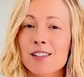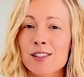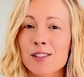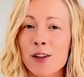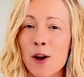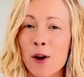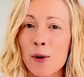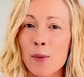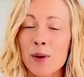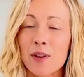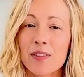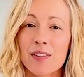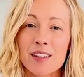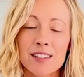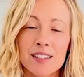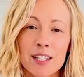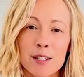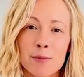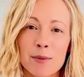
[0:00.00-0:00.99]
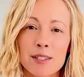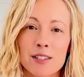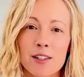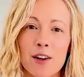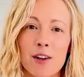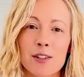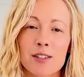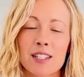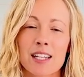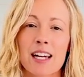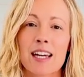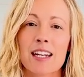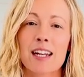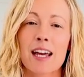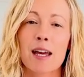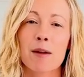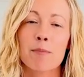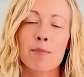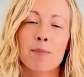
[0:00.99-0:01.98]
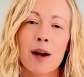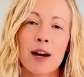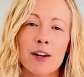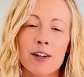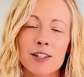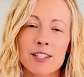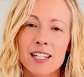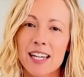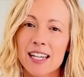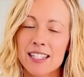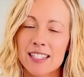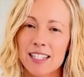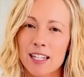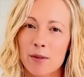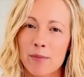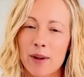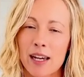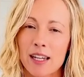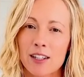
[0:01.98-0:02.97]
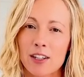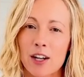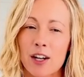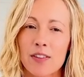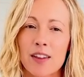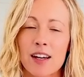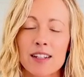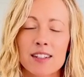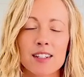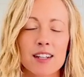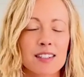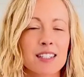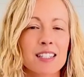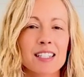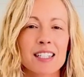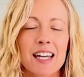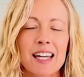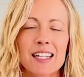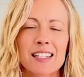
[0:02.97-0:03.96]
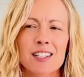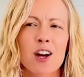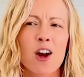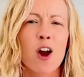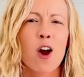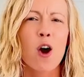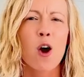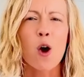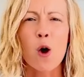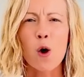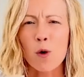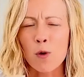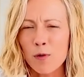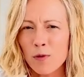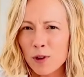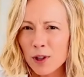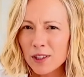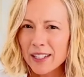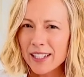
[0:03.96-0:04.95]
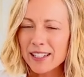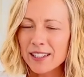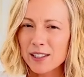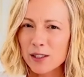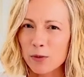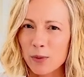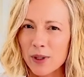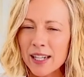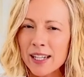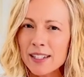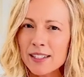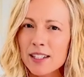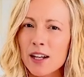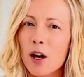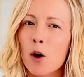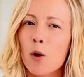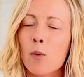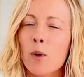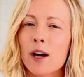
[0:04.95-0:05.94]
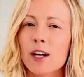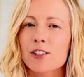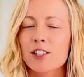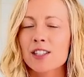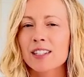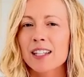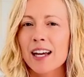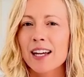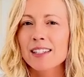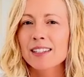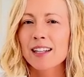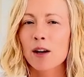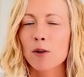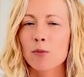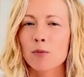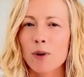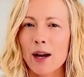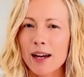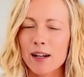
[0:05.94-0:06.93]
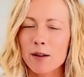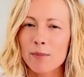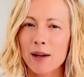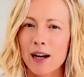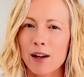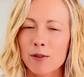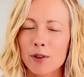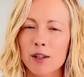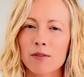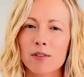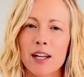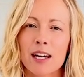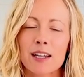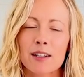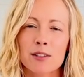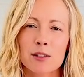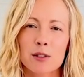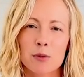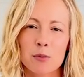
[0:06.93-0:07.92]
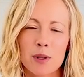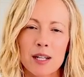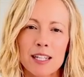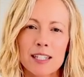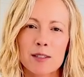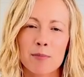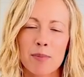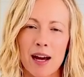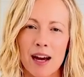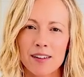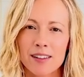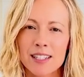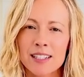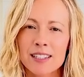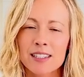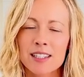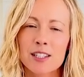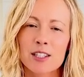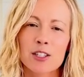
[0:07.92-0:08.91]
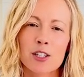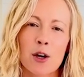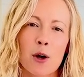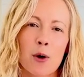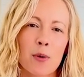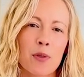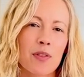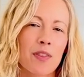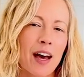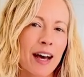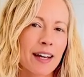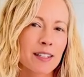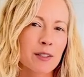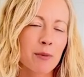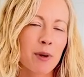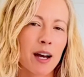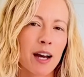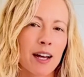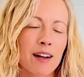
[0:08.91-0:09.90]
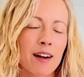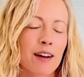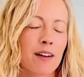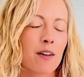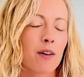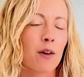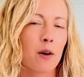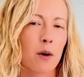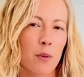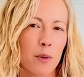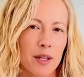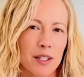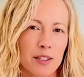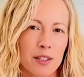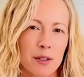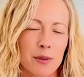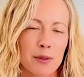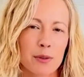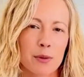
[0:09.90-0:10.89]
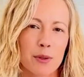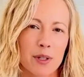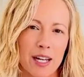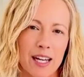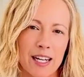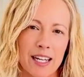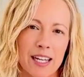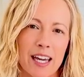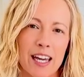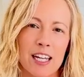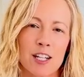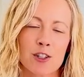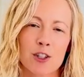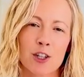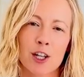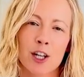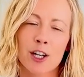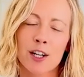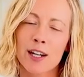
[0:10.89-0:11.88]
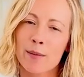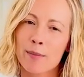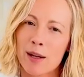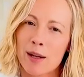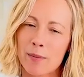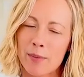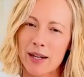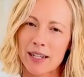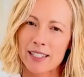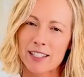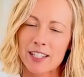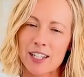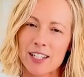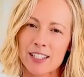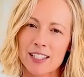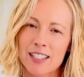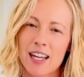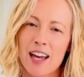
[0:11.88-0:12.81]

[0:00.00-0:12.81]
So this could result in a better tasting baked good that doesn't taste overly sweet, where it just has that right amount of like sweet balance. And so that's why I always use organic cane sugar in my baked goods.